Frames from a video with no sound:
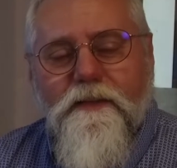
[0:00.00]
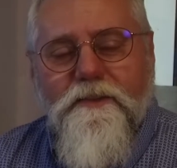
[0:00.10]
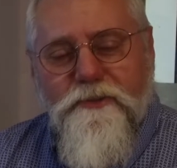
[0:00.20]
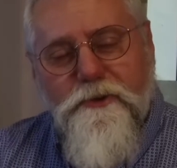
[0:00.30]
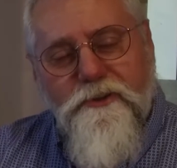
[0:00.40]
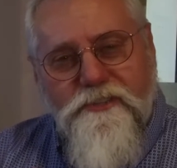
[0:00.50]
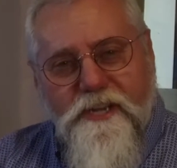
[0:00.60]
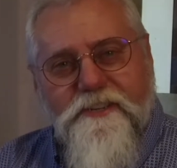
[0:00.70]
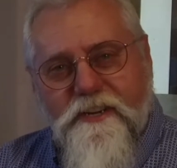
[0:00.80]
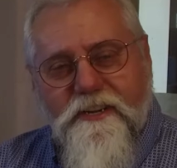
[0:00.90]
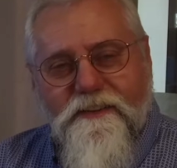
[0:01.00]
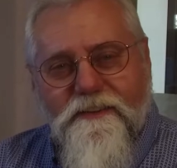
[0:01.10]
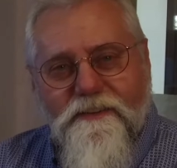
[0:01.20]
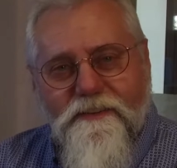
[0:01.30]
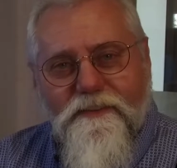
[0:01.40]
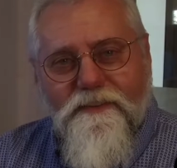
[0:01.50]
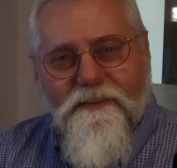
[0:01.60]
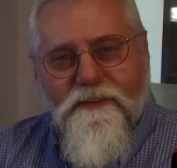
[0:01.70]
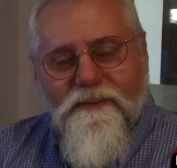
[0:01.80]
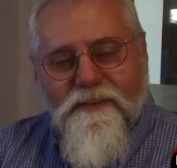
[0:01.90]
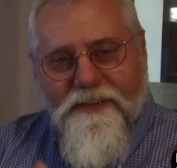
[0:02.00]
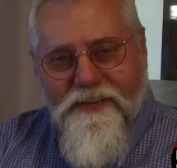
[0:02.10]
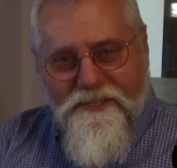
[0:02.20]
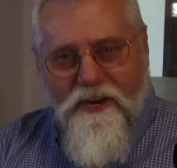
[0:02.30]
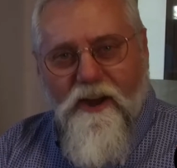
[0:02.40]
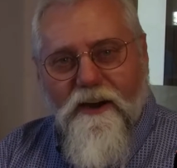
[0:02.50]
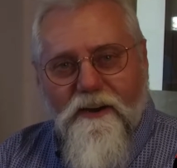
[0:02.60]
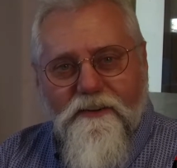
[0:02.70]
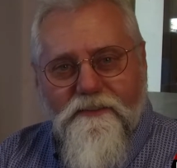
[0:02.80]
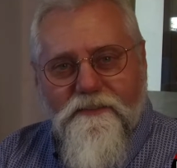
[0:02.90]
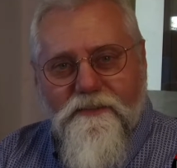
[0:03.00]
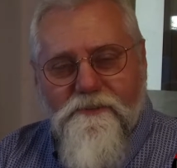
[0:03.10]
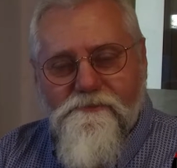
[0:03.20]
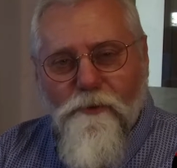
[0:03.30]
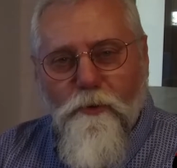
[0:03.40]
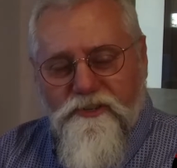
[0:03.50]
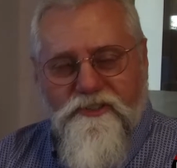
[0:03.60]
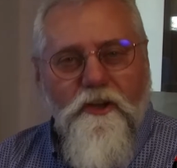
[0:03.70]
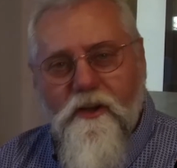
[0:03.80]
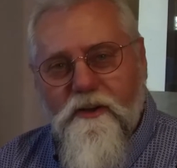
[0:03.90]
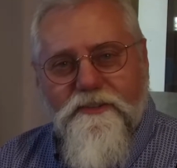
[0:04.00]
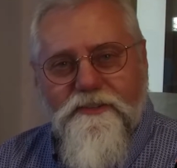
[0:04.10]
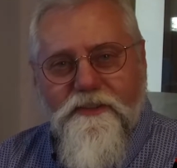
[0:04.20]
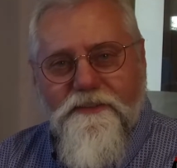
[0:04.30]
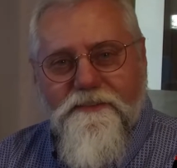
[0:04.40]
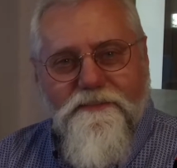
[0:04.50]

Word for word: So you're teaching guitar for songs that